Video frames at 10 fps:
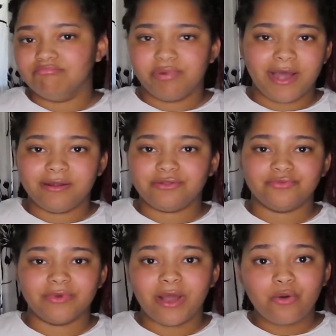bought
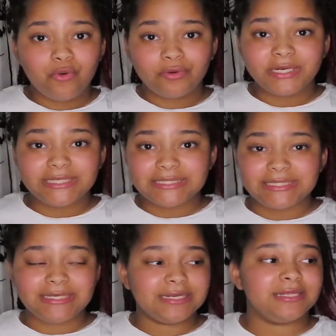throughout
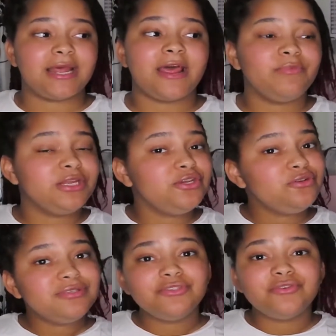quarantine and that I've been
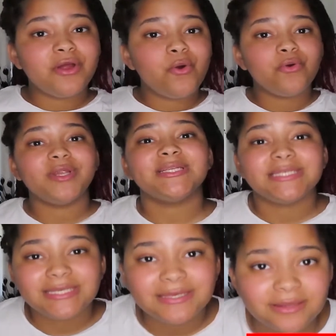using throughout
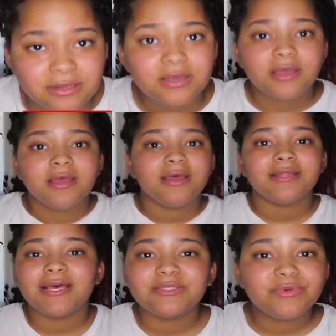quarantine.
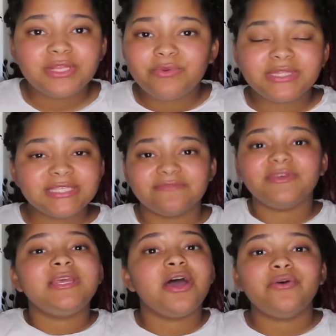That's really what this
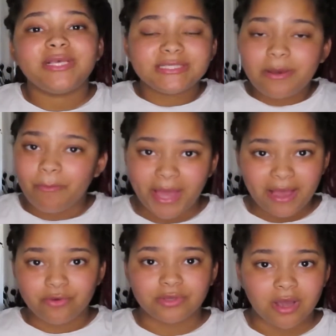video is
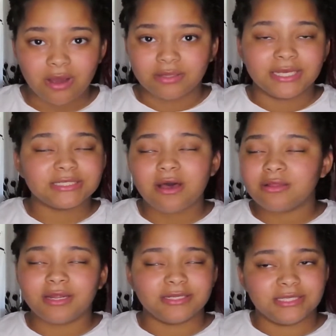about, y'all. That's
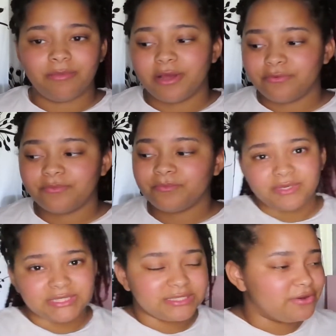all that is about.
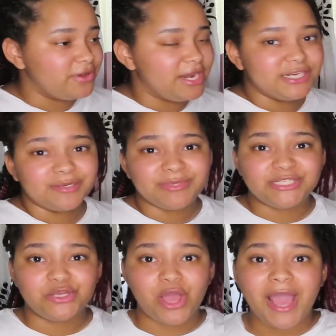Anyways, let's go ahead and jump
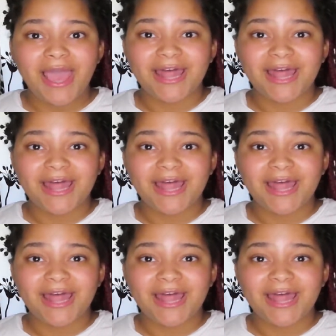into